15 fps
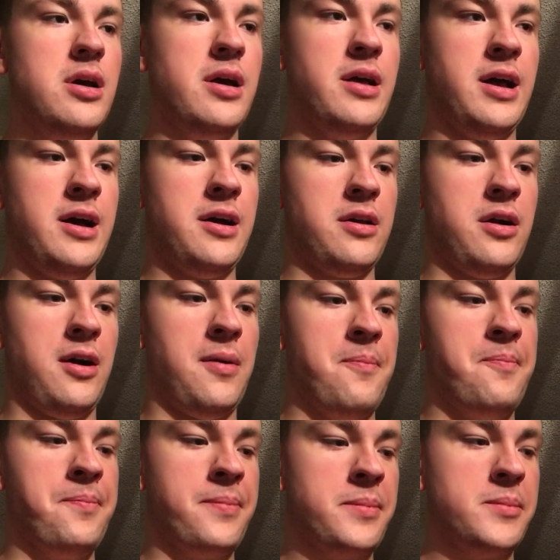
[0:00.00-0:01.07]

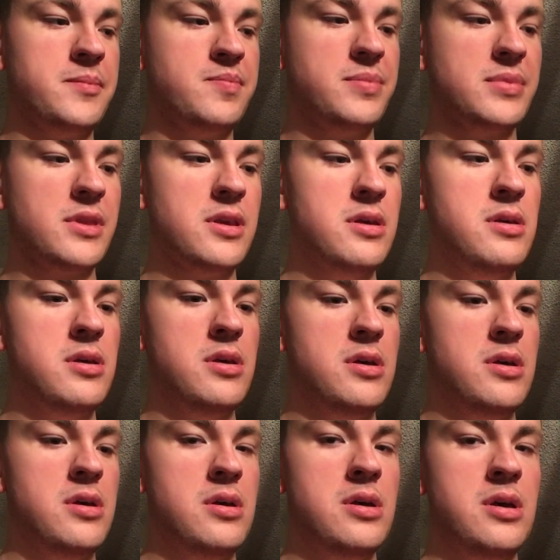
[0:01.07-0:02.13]
And
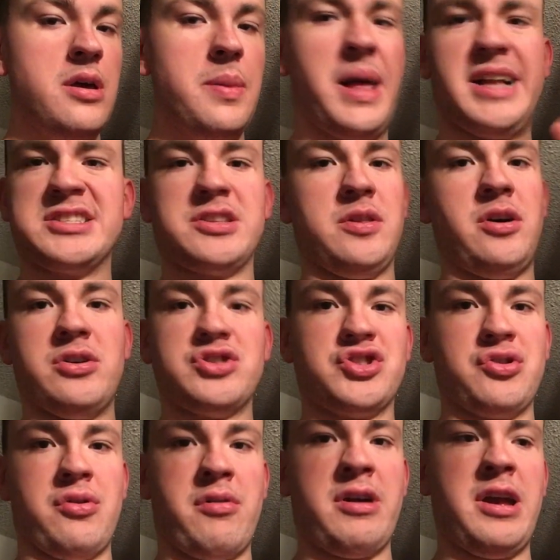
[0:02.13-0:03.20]
that's a long
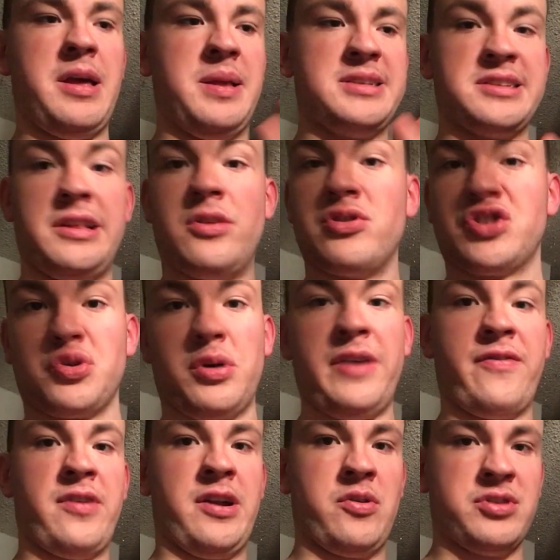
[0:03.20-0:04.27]
story, and it's another story
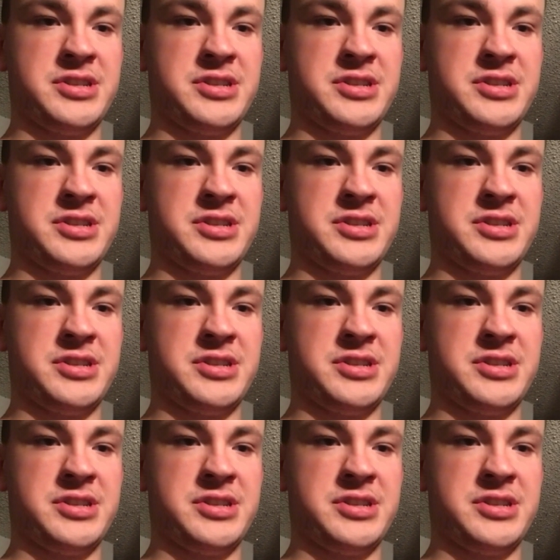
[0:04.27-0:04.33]
for another